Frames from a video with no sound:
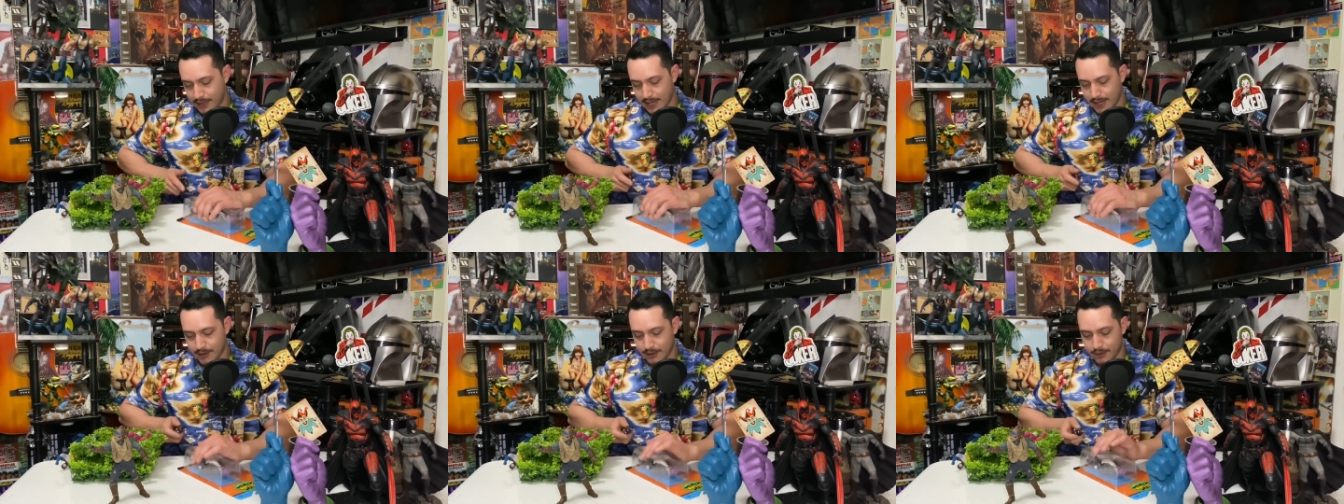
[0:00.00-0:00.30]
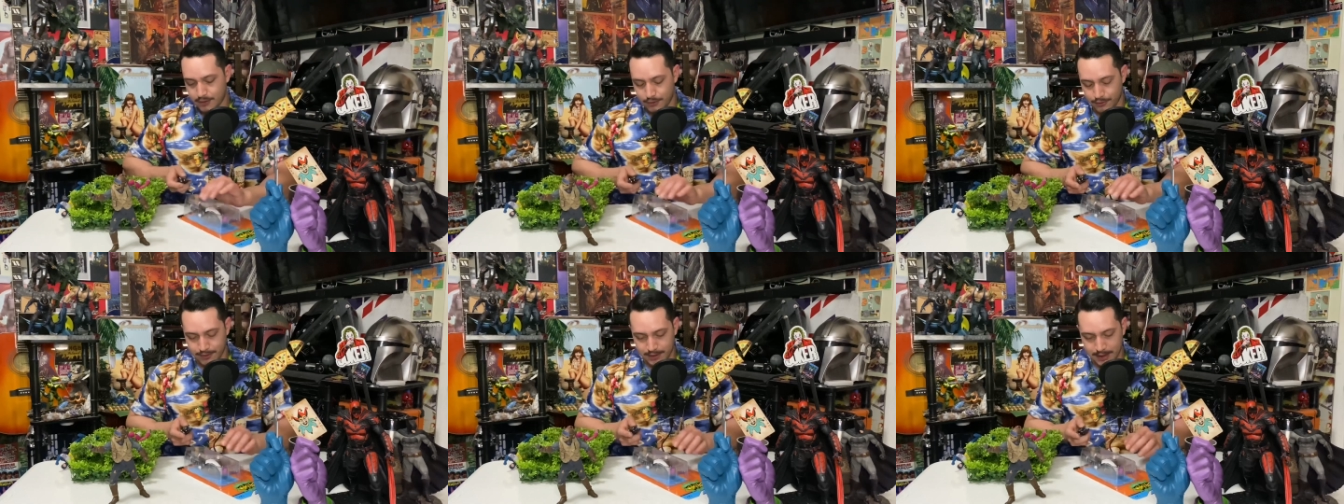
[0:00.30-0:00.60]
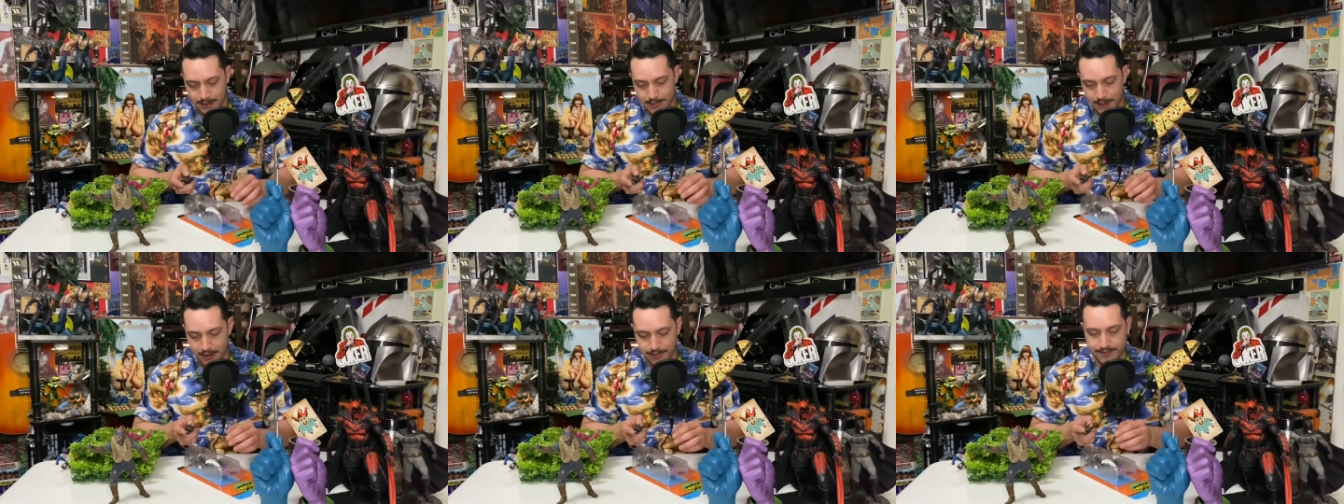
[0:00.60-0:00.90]
And the cool thing
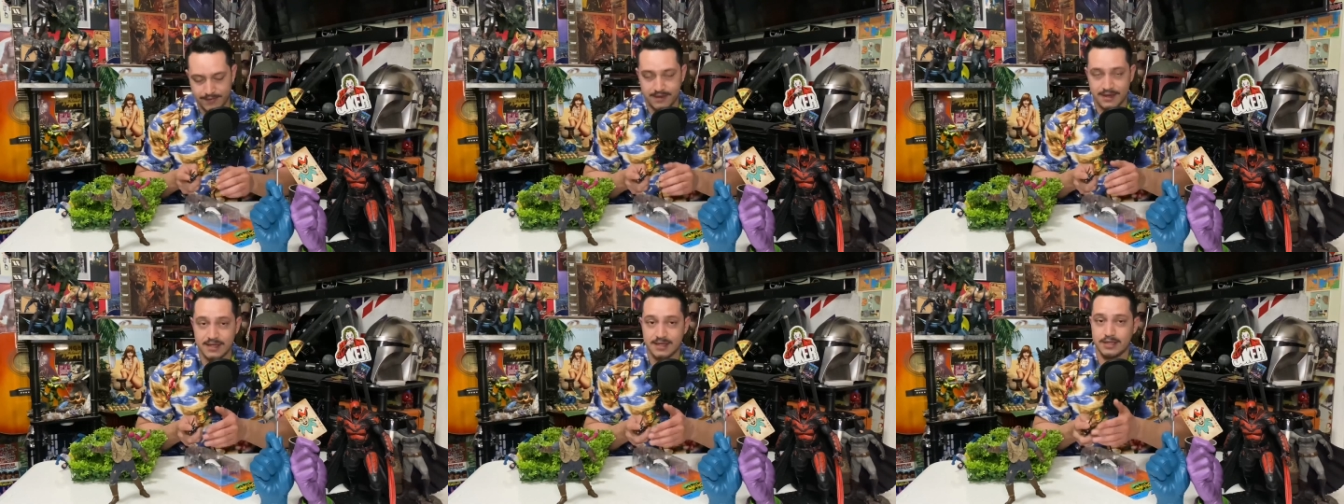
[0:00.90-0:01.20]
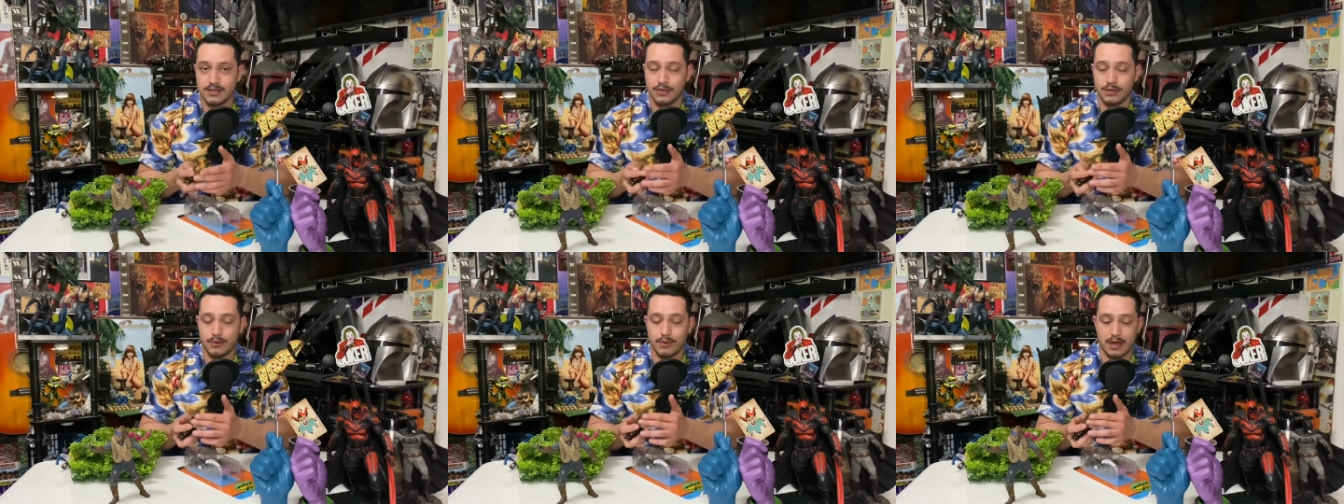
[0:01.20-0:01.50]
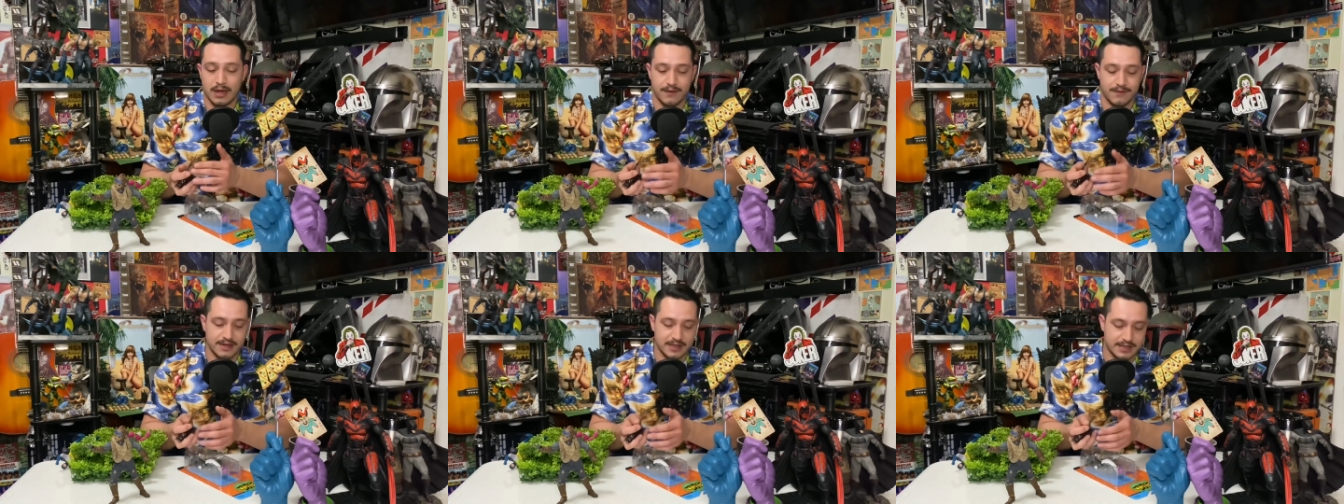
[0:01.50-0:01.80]
about this new
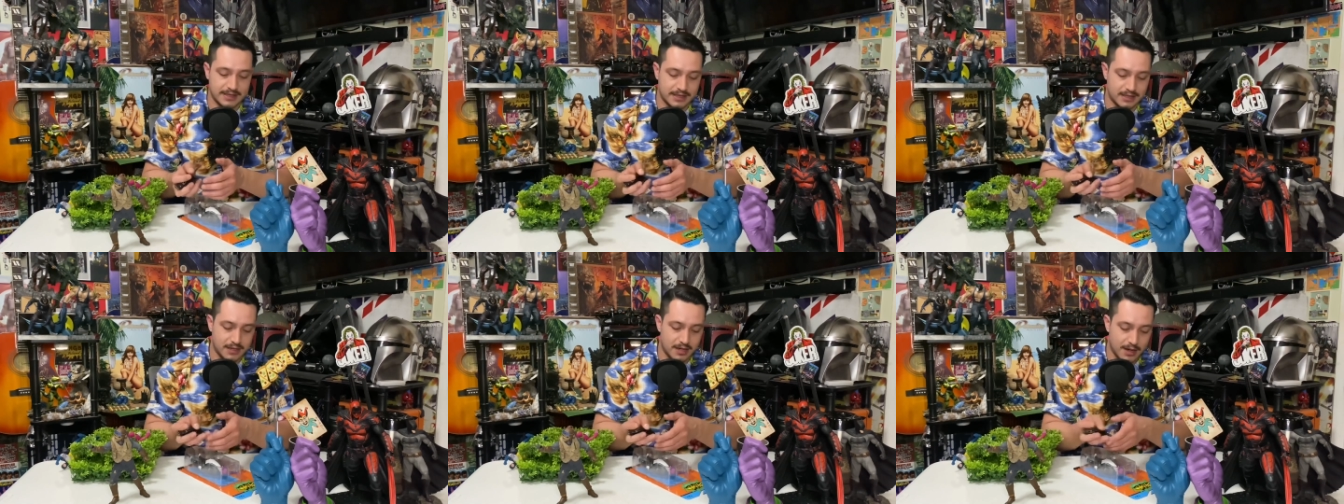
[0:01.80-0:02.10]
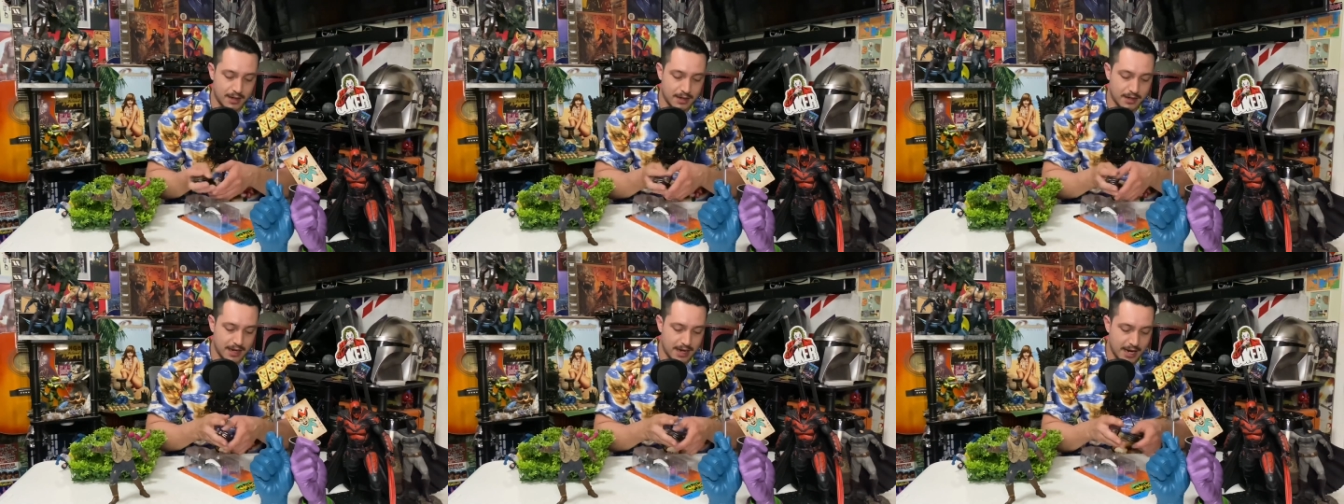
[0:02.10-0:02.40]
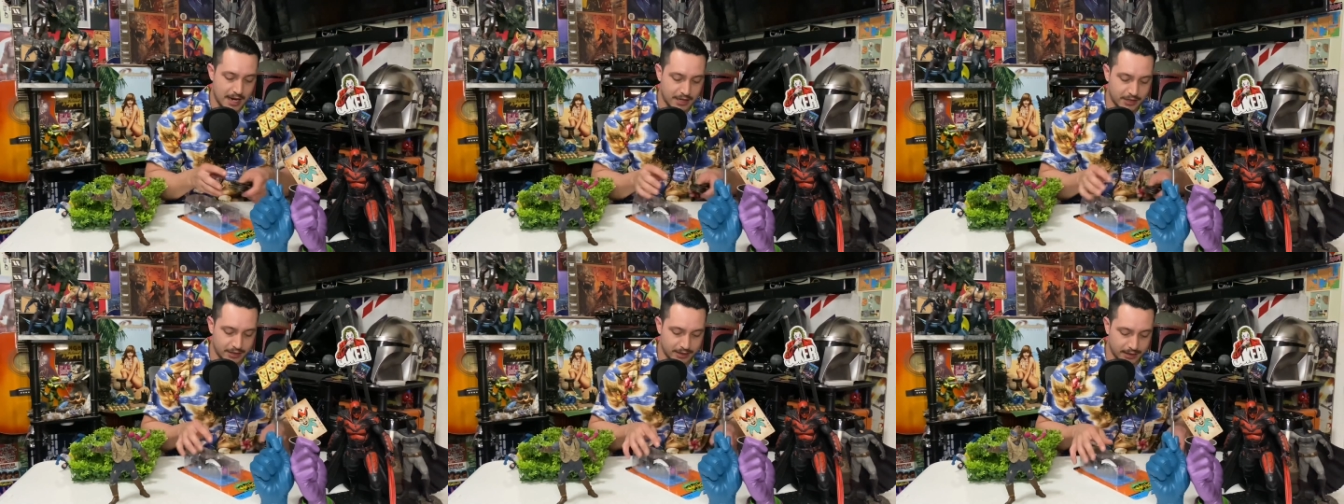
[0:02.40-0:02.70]
wave is Todd
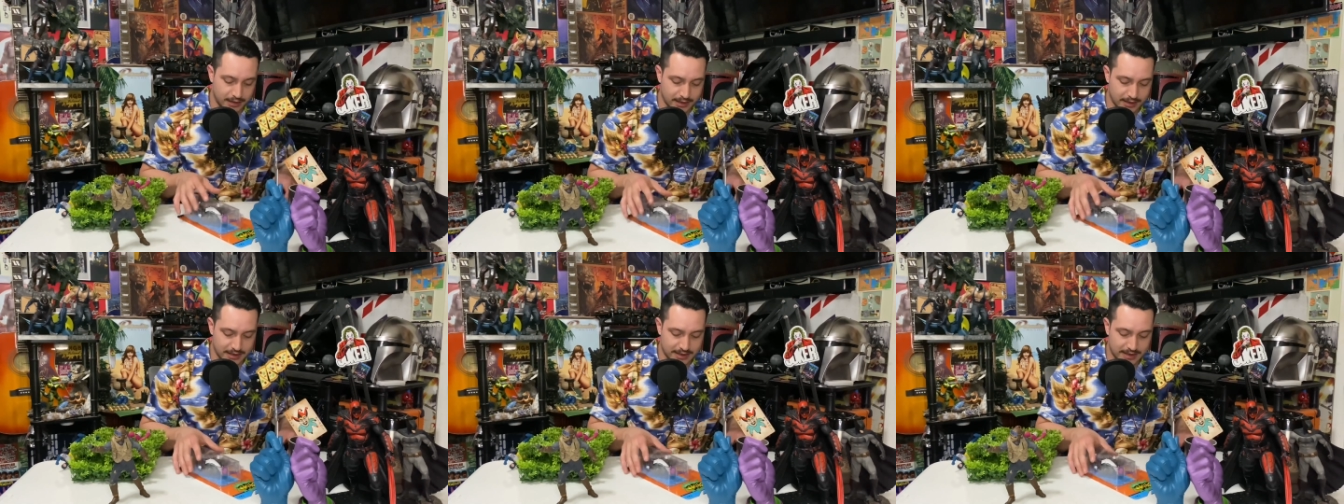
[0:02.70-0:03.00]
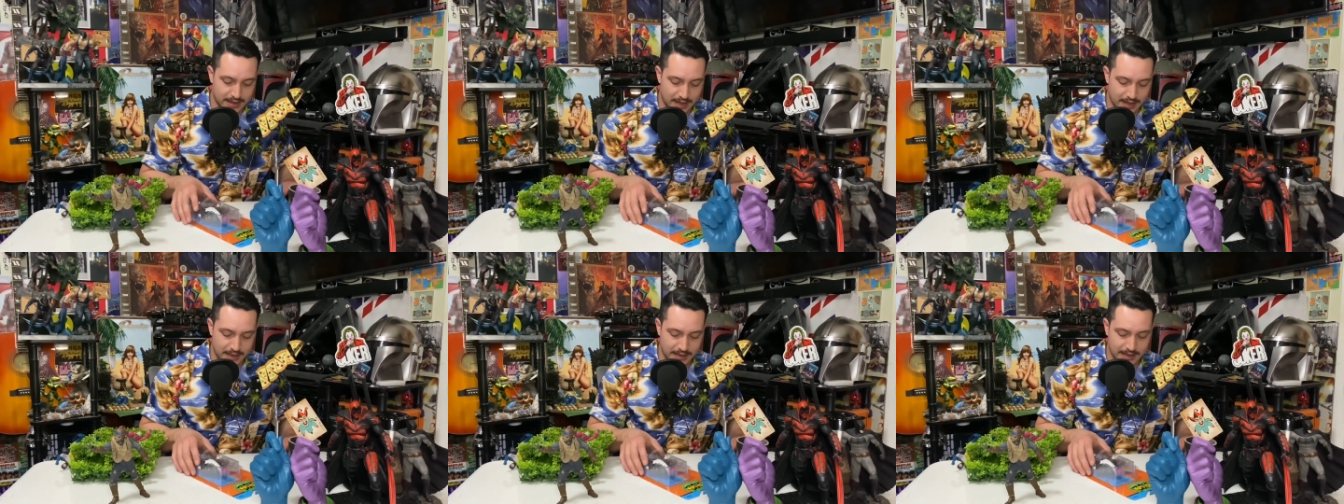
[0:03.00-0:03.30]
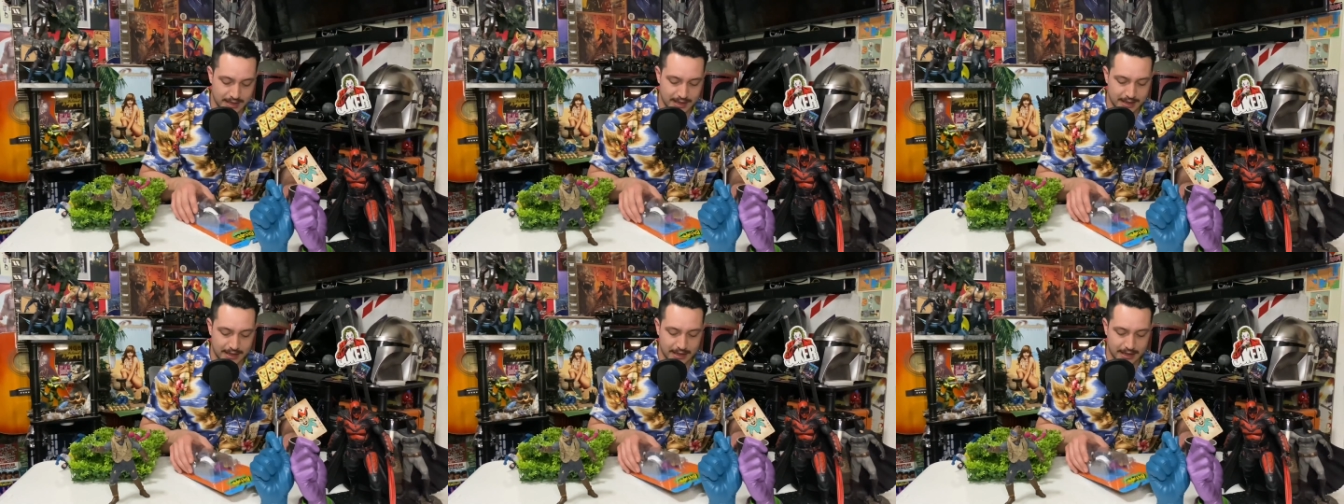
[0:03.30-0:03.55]
actually decided to